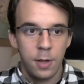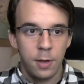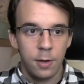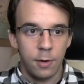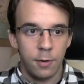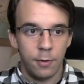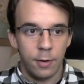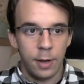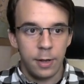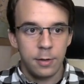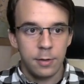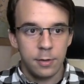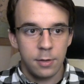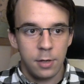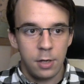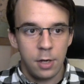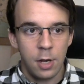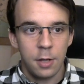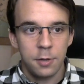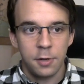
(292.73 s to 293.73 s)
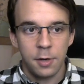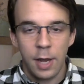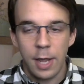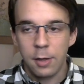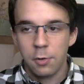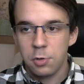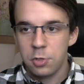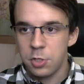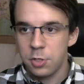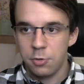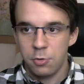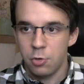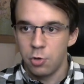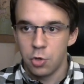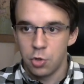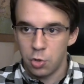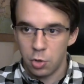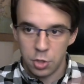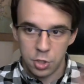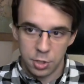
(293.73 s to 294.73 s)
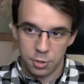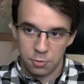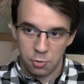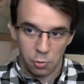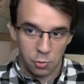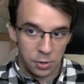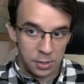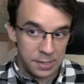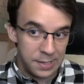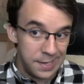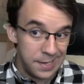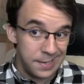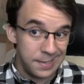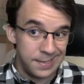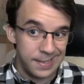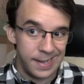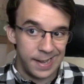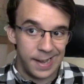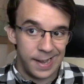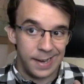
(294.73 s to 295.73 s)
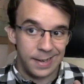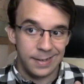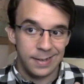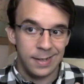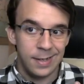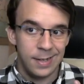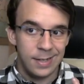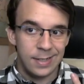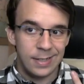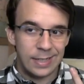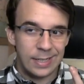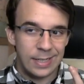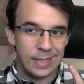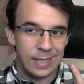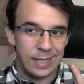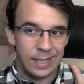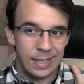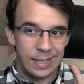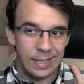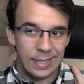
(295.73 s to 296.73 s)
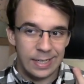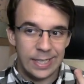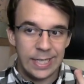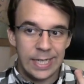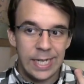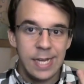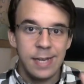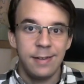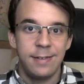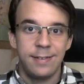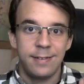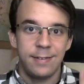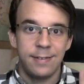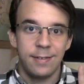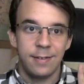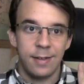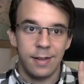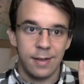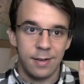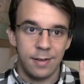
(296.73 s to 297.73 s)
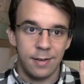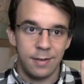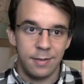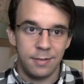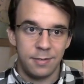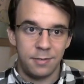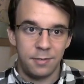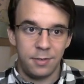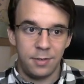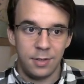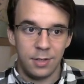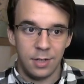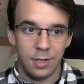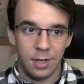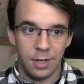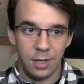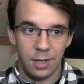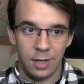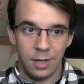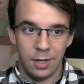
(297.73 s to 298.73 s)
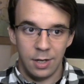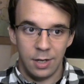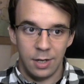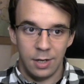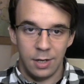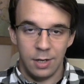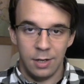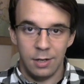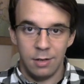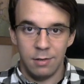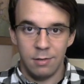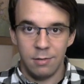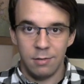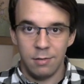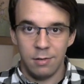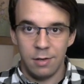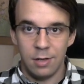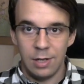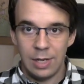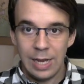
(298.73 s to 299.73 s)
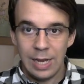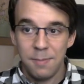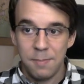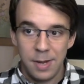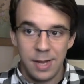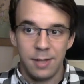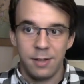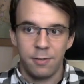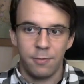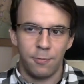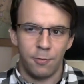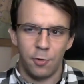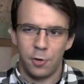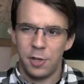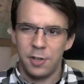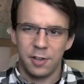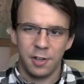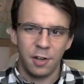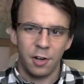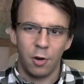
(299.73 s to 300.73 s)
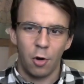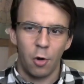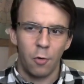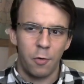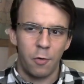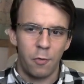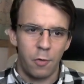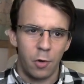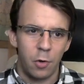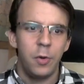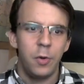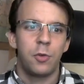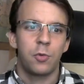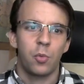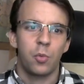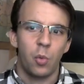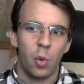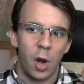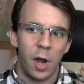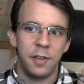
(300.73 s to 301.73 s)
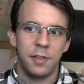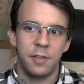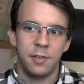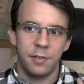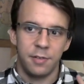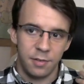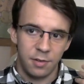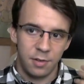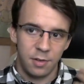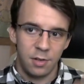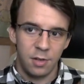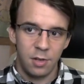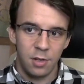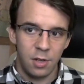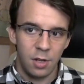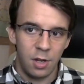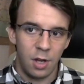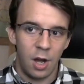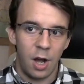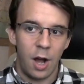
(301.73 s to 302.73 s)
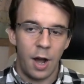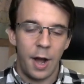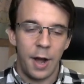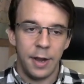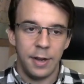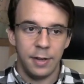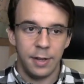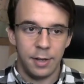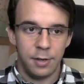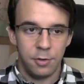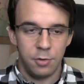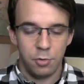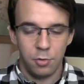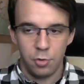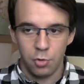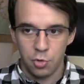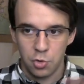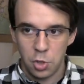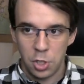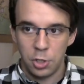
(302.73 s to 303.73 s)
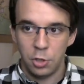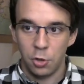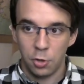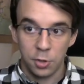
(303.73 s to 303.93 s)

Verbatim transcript: right in other languages you usually just use an int and uh, int uh, limit for integer overflow is quite high and you usually don't